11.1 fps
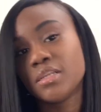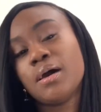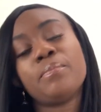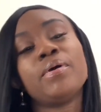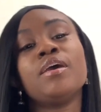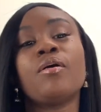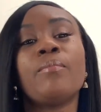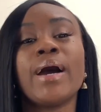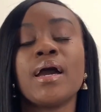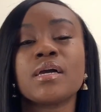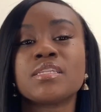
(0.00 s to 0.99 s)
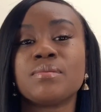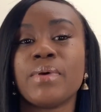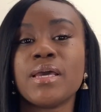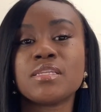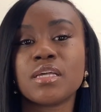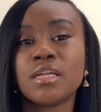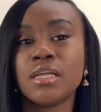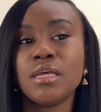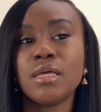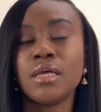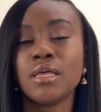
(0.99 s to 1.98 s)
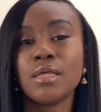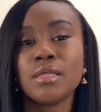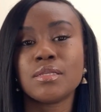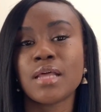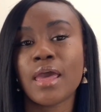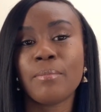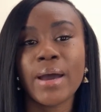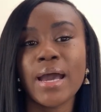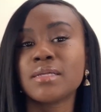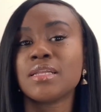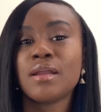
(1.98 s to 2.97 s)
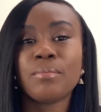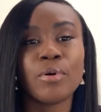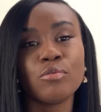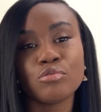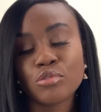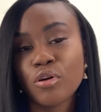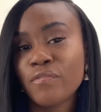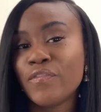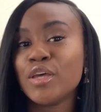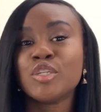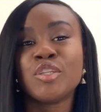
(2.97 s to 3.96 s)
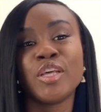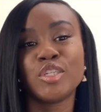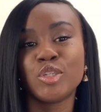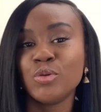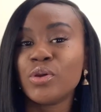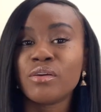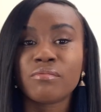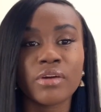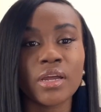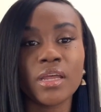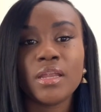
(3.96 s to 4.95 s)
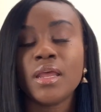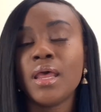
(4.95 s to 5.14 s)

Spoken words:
A P.O. box basically is a box at a post office that you can rent.